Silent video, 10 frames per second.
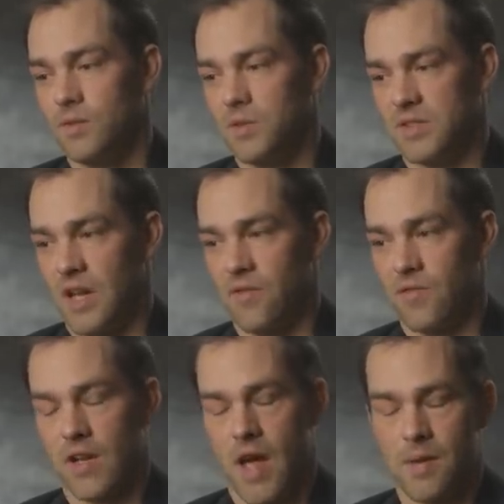wouldn't say I
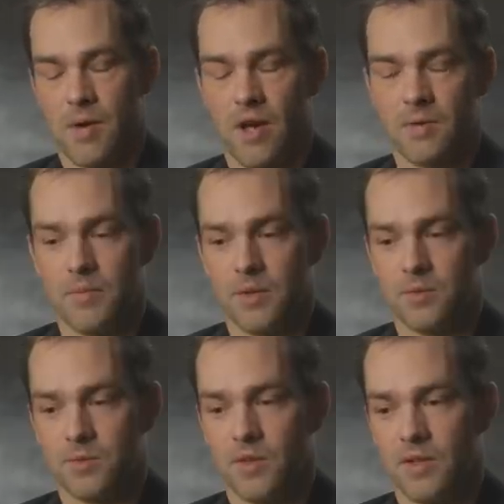forgot about it, but it
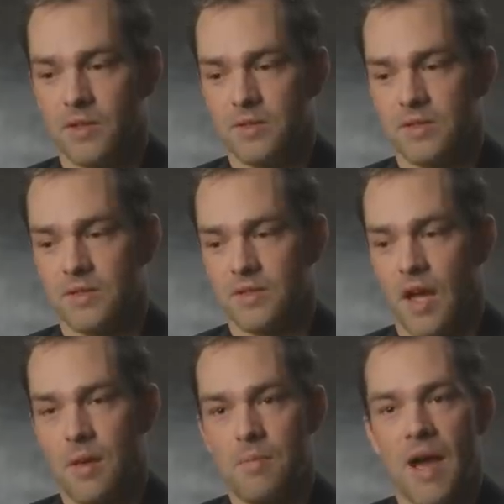was one of those
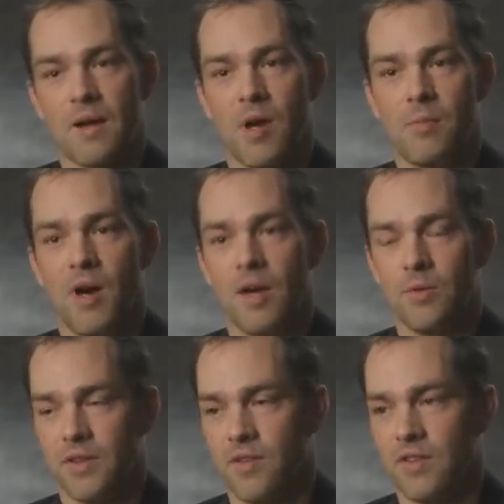kind of back of my mind
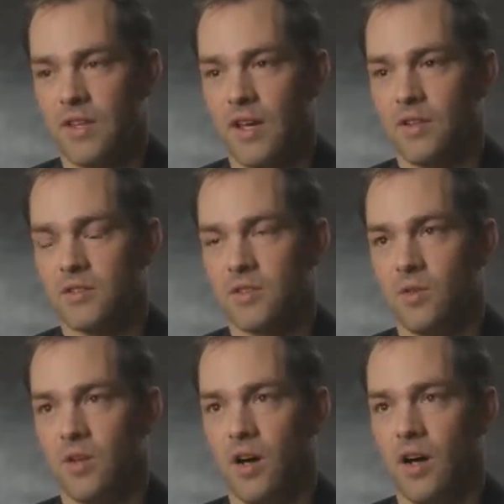with everything else
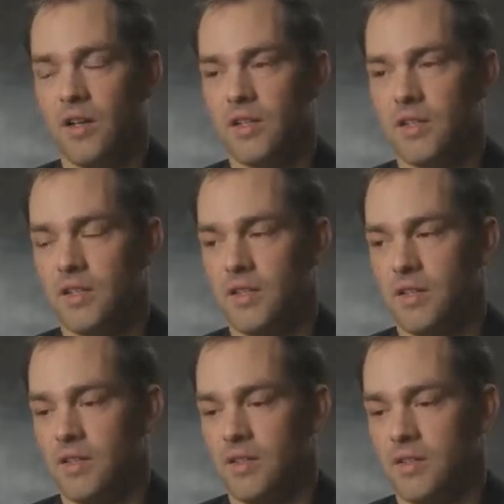going on.
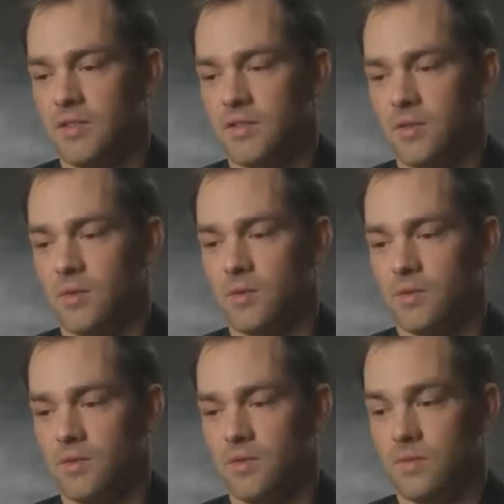So,
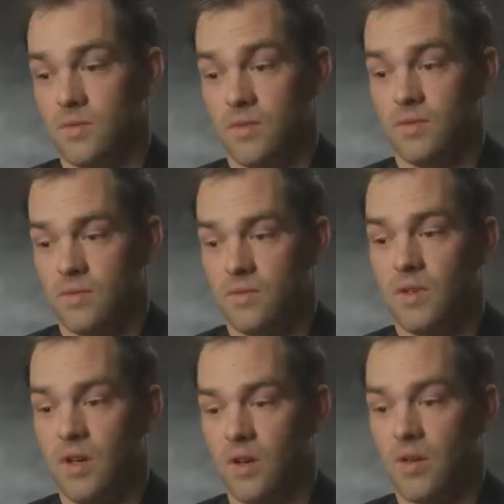
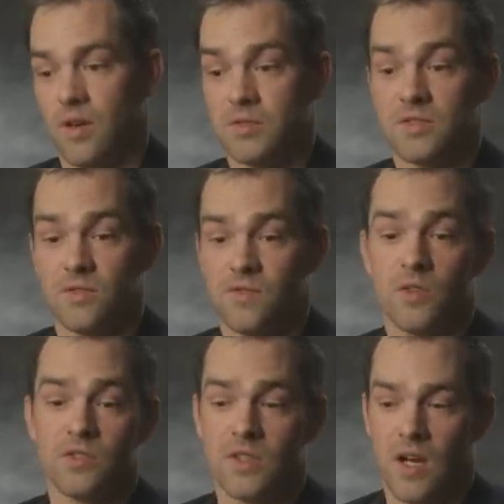you know, that was the
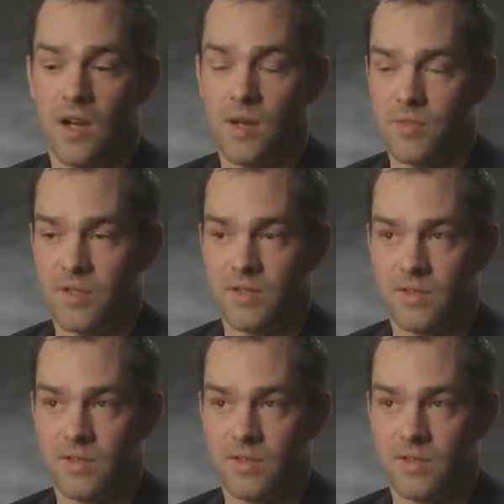first time